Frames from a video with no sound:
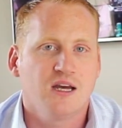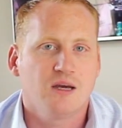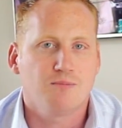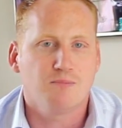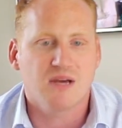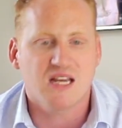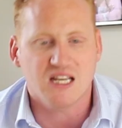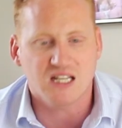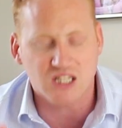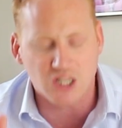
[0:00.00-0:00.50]

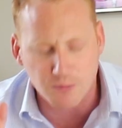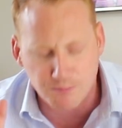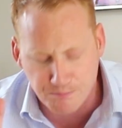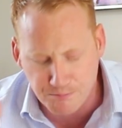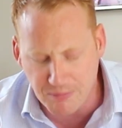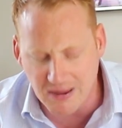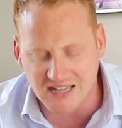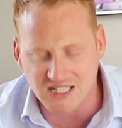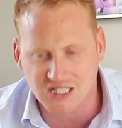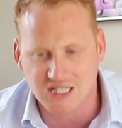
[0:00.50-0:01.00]
meeting the
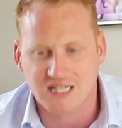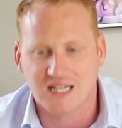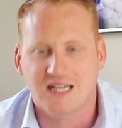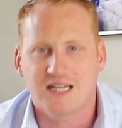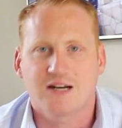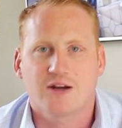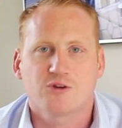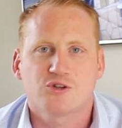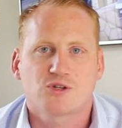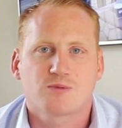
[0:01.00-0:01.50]
best
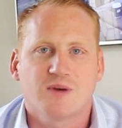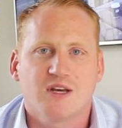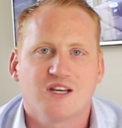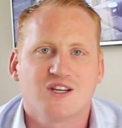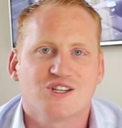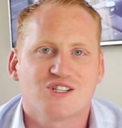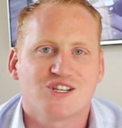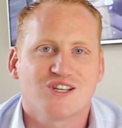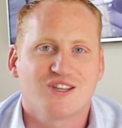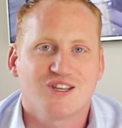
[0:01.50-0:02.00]
keynote
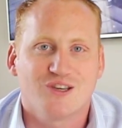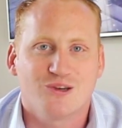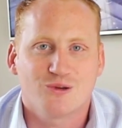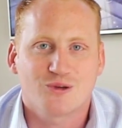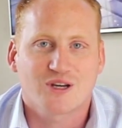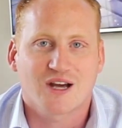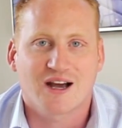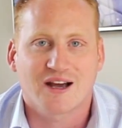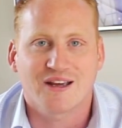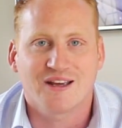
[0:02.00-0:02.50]
speakers in the
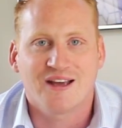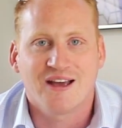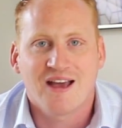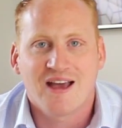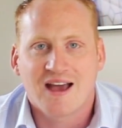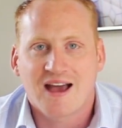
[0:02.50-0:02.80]
UK,